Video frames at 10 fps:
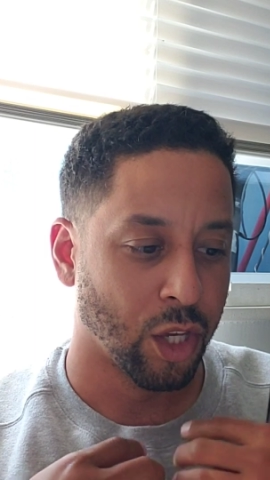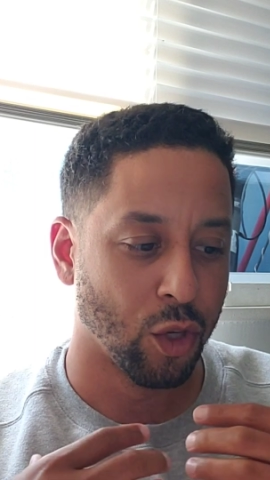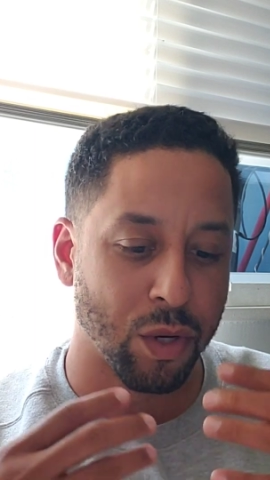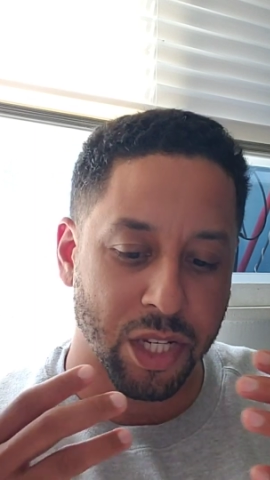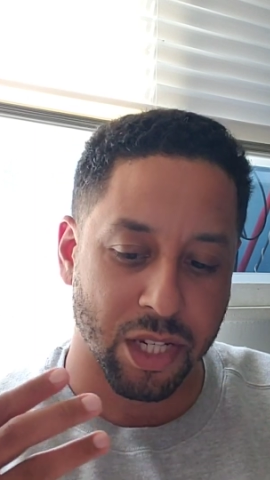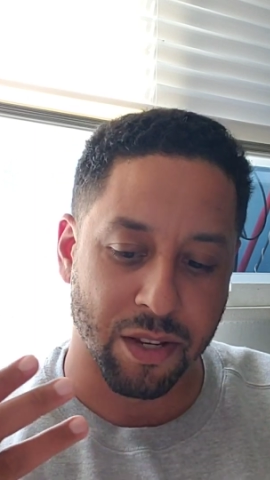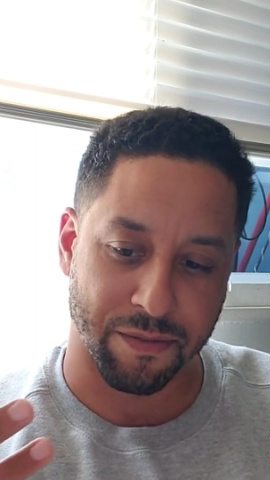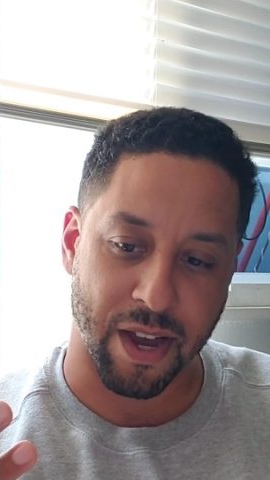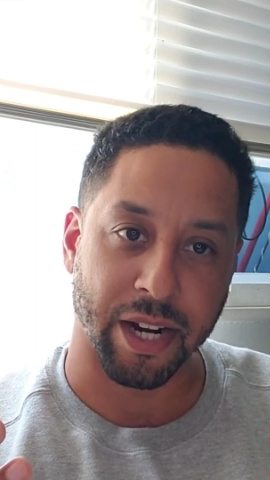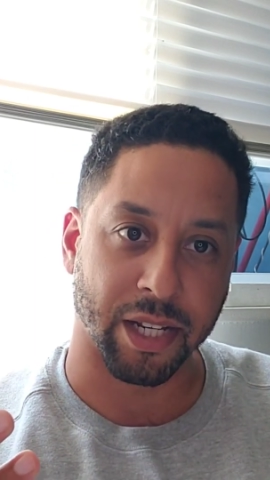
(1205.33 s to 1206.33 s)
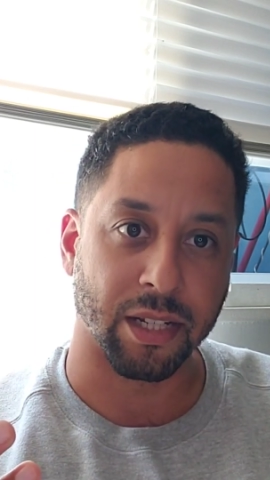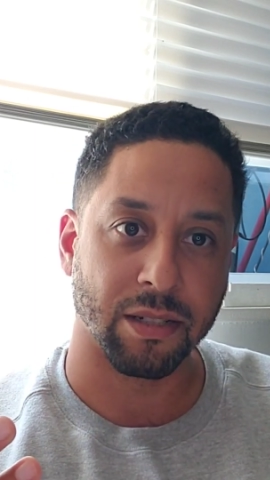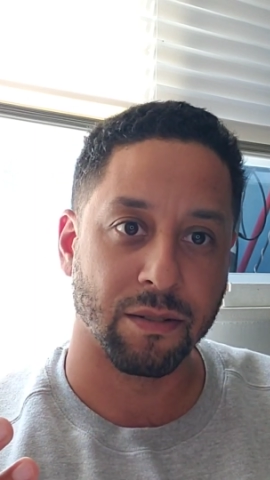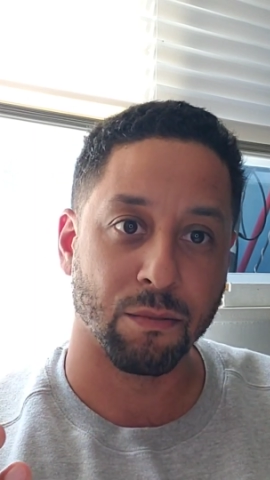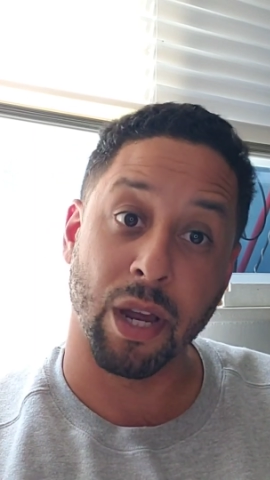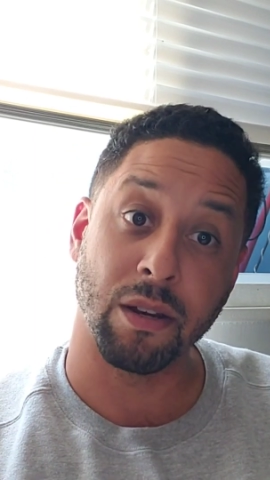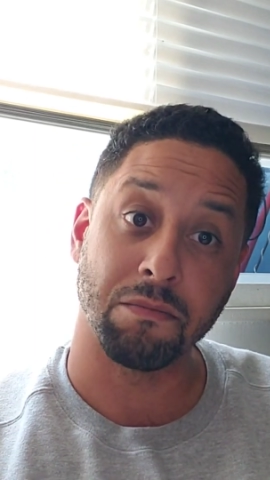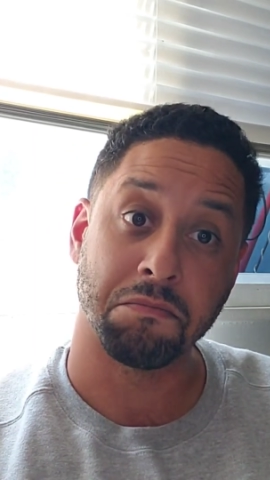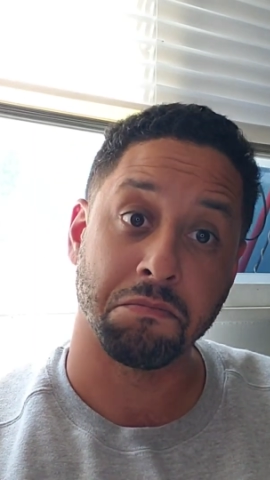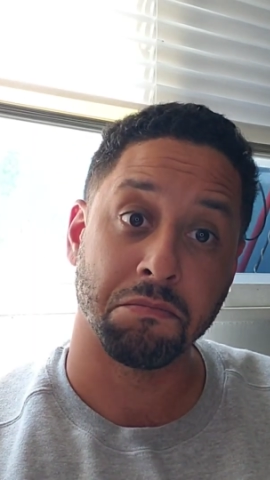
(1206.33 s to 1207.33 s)
You need to define it, right?
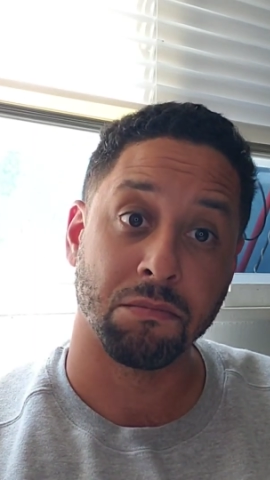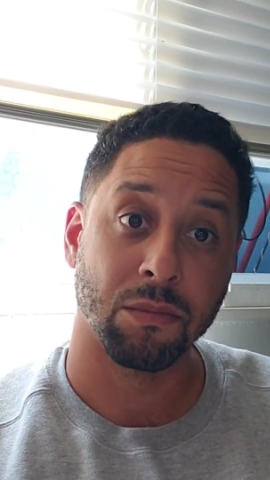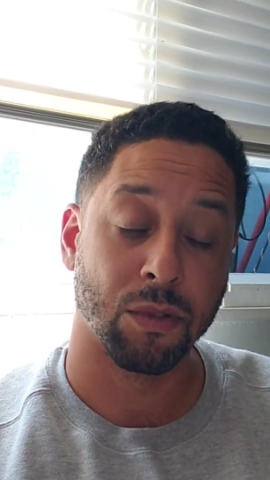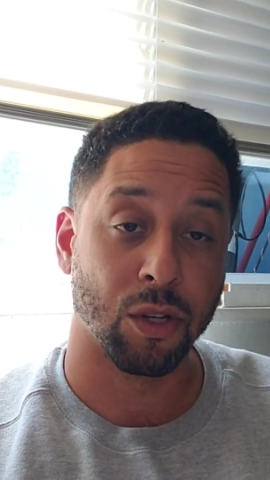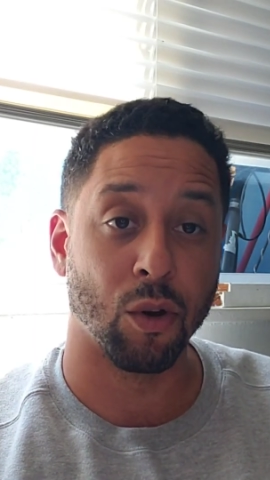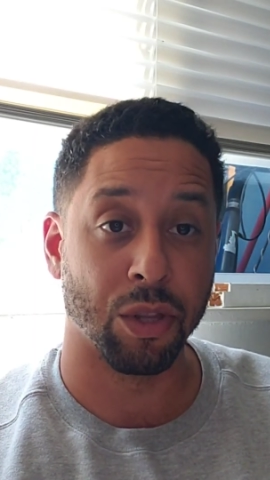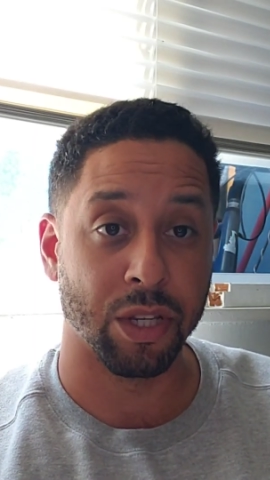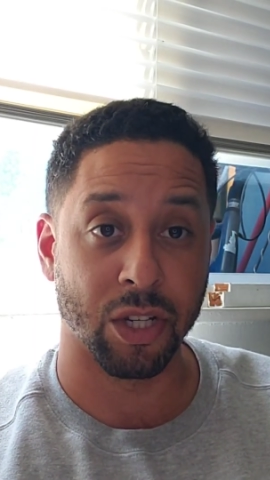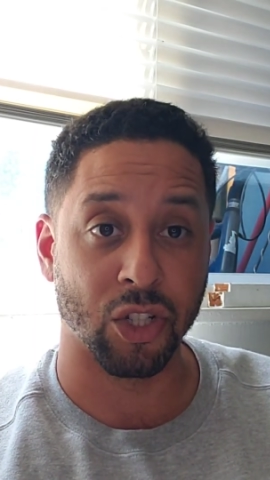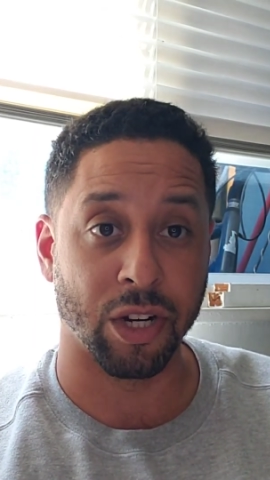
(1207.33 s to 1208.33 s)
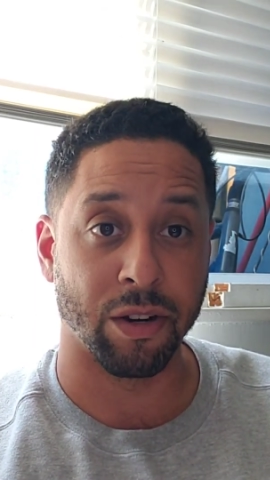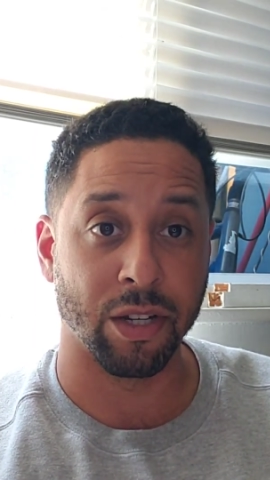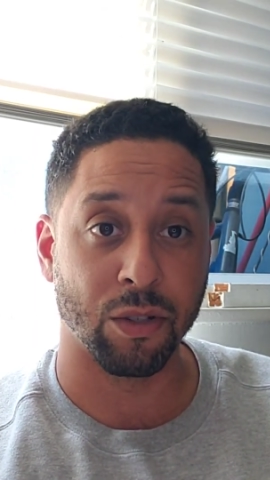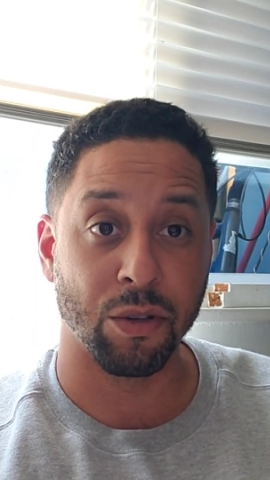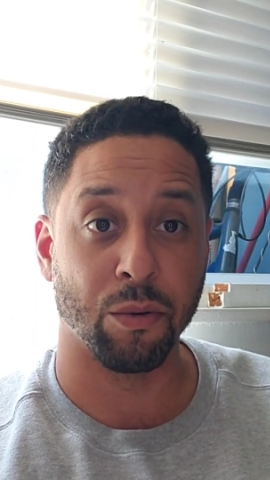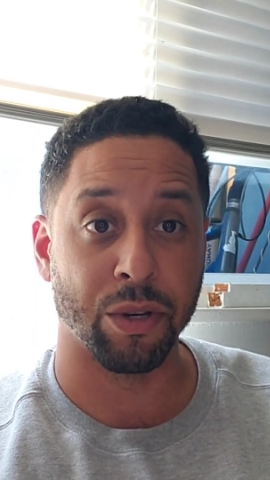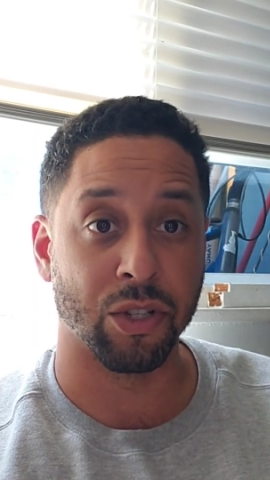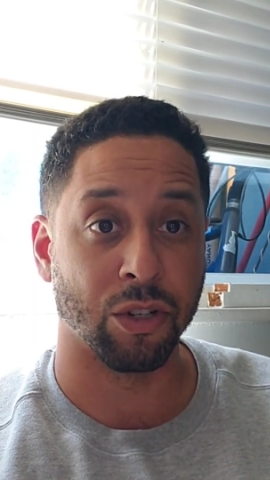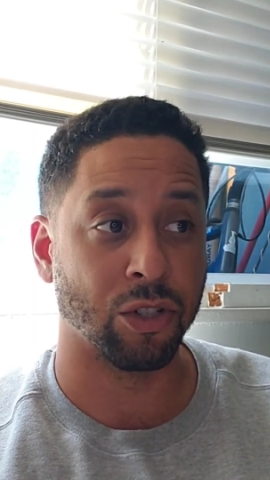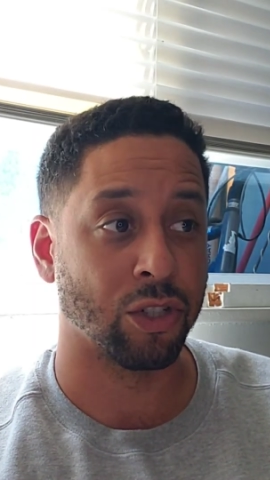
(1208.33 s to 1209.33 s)
Go to the dictionary, do your
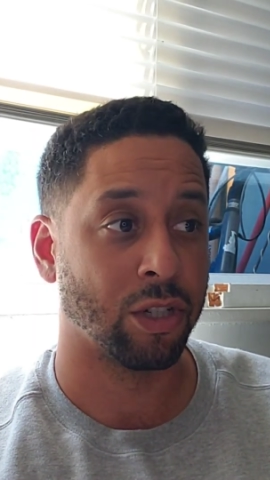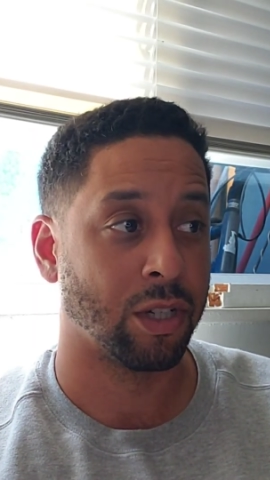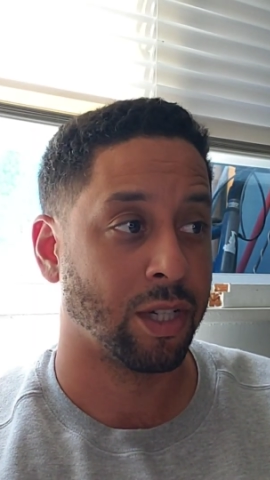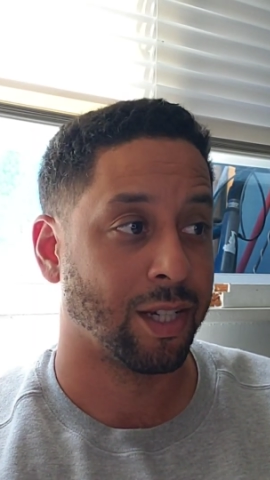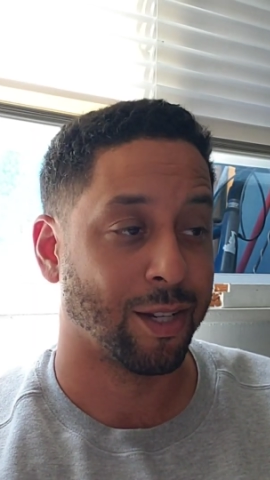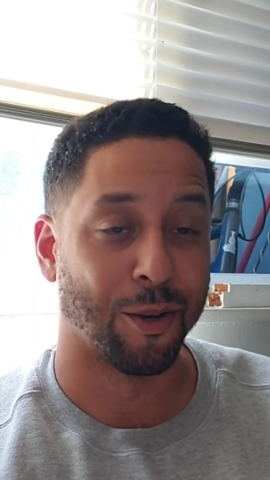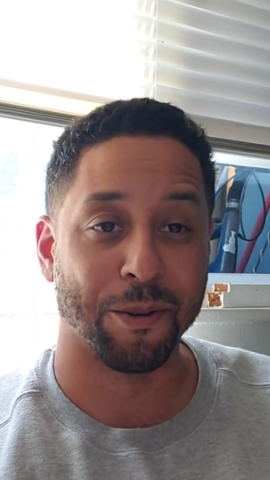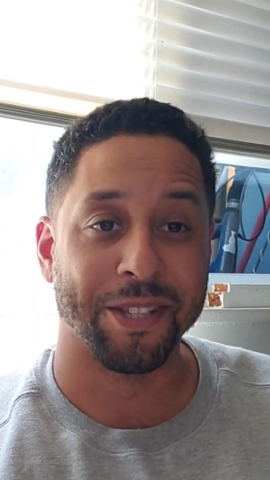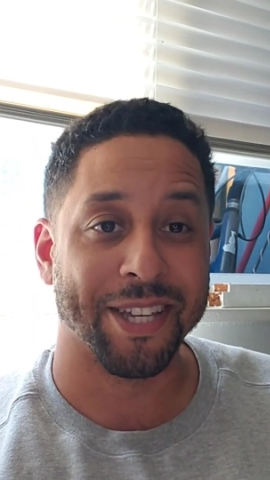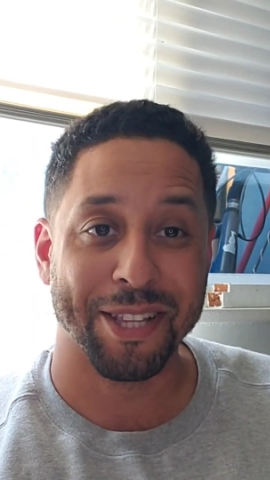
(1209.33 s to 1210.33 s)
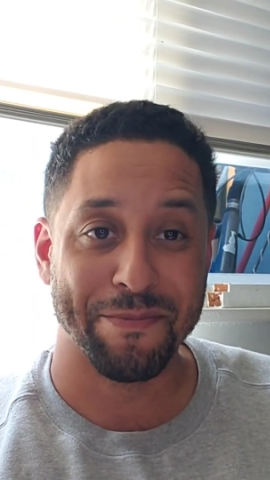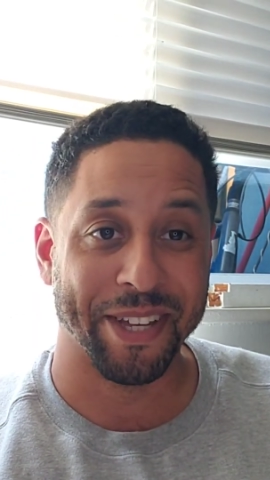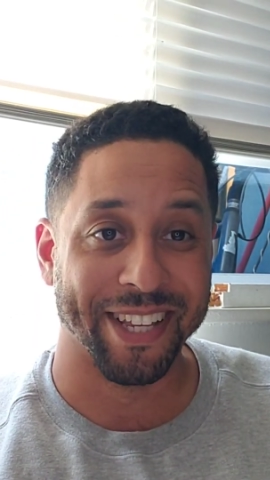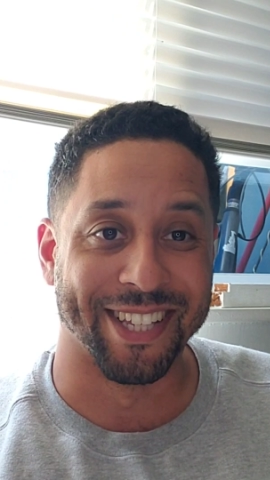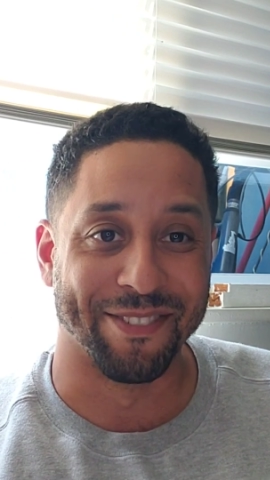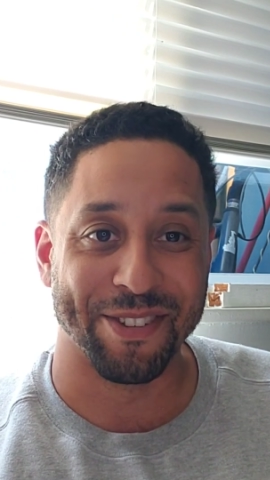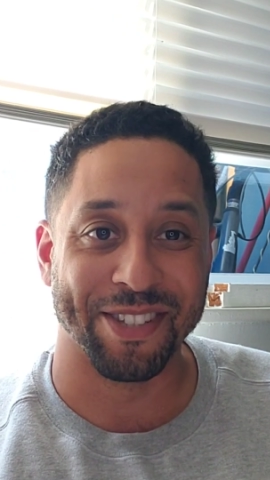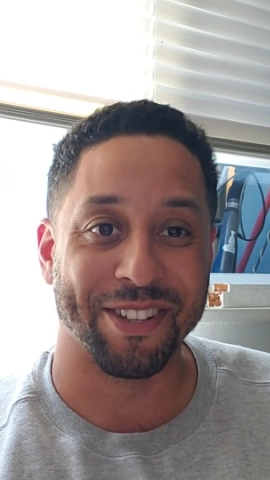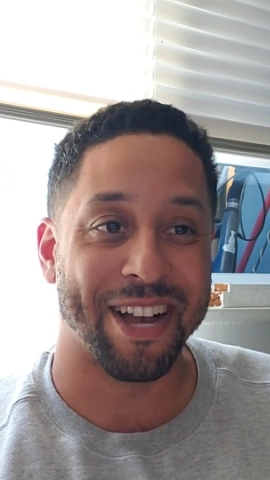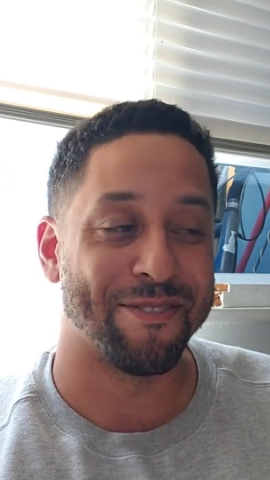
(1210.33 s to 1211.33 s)
research, go to encyclopedias if you
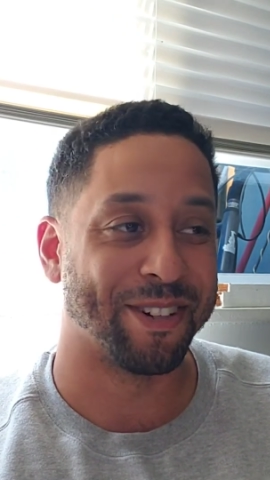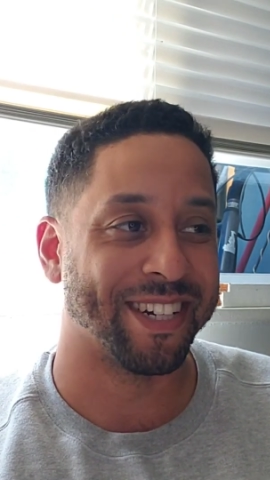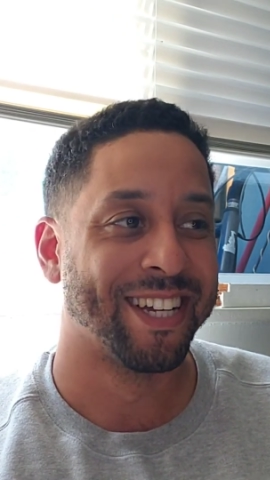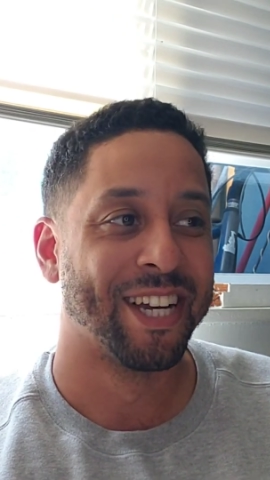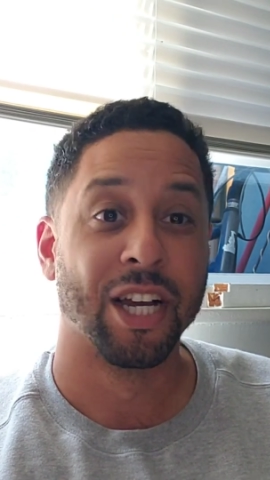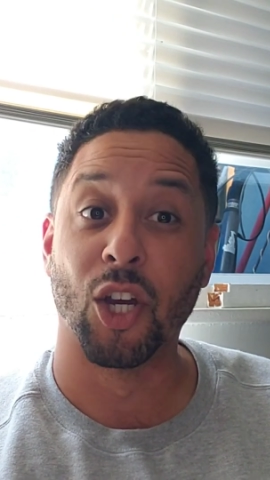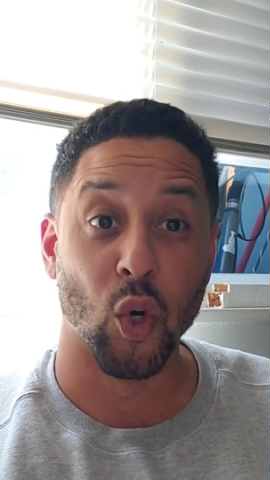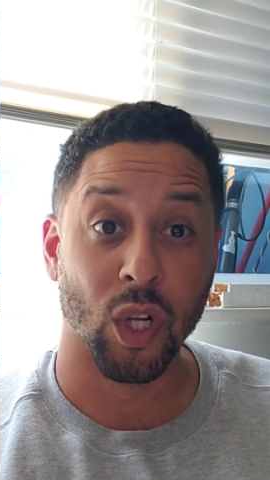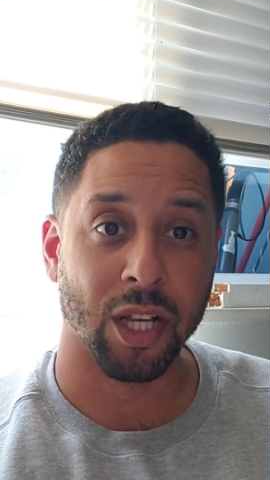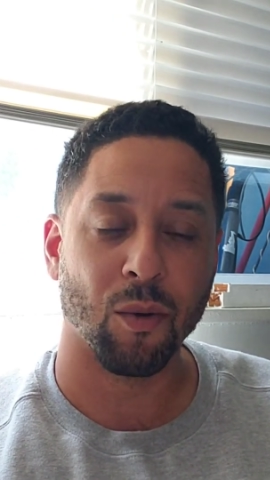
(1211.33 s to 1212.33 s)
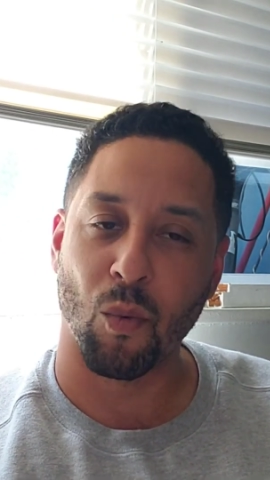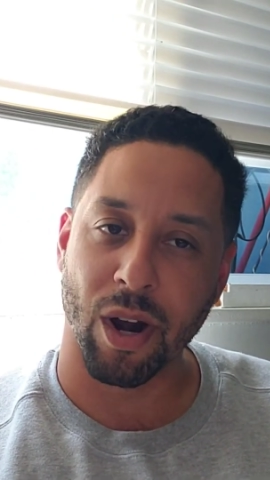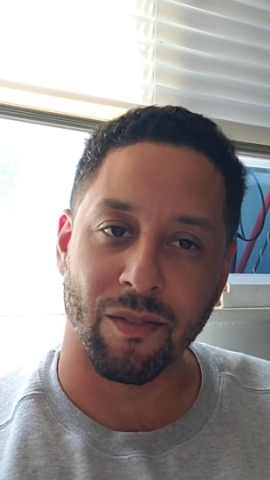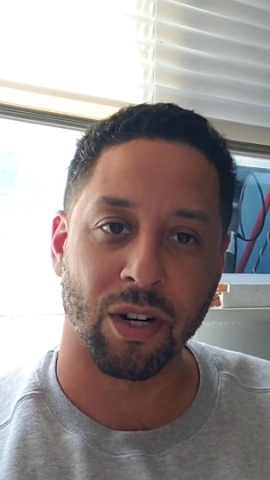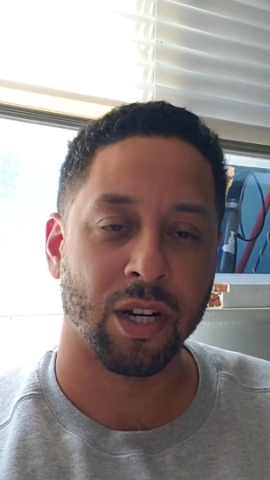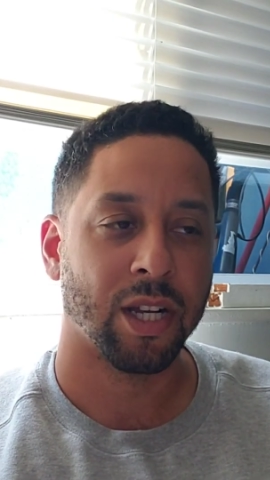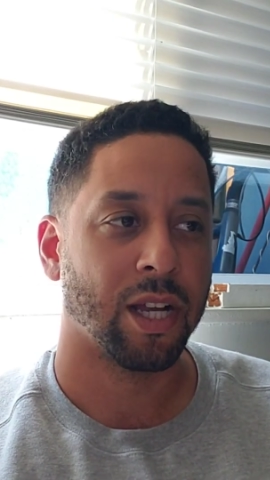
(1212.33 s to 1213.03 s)
still have one, Google it, whatever.